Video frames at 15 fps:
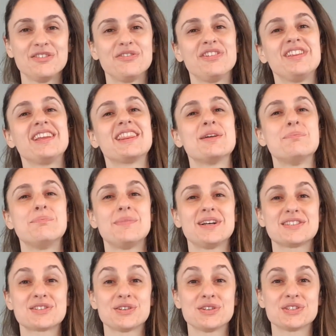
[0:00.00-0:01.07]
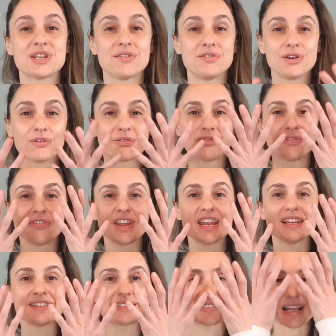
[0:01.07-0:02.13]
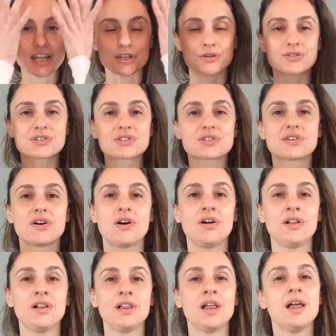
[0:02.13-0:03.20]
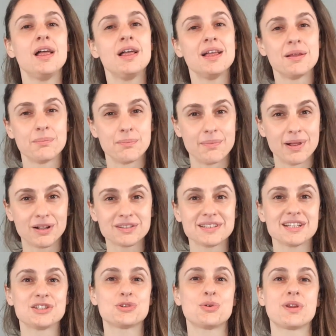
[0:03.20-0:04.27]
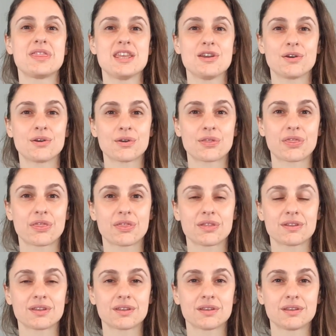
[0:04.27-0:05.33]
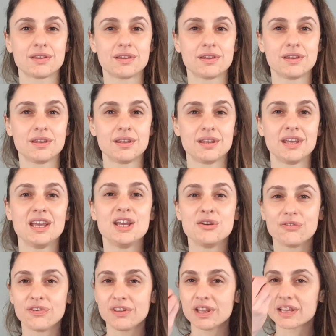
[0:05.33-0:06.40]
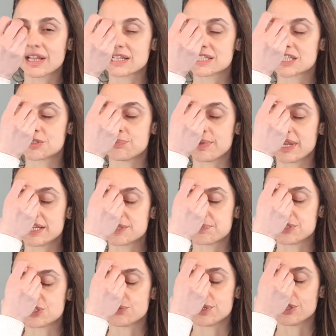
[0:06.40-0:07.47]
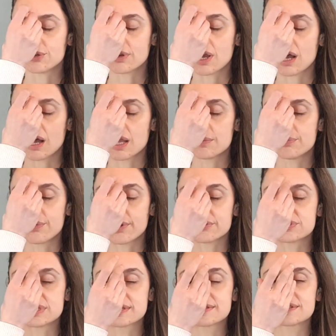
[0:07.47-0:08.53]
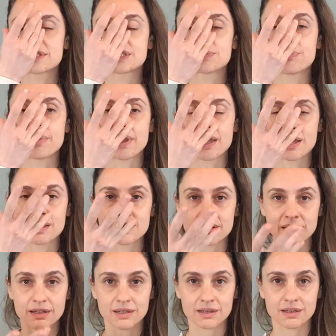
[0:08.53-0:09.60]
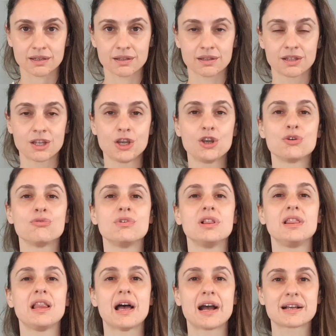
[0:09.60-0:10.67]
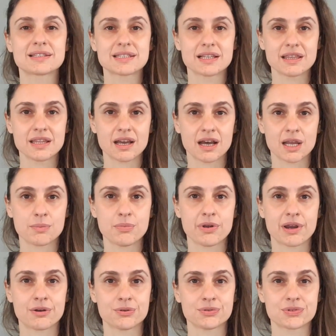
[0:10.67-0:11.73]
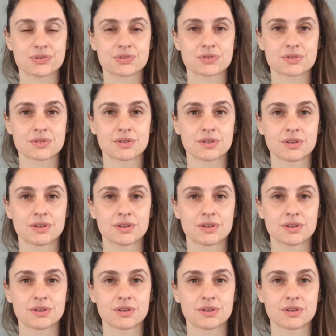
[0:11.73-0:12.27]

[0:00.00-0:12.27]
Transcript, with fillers: feeling the muscles of your face and your skull melting toward the earth. Feeling that space between your eyebrows expanding, relaxing the eyebrows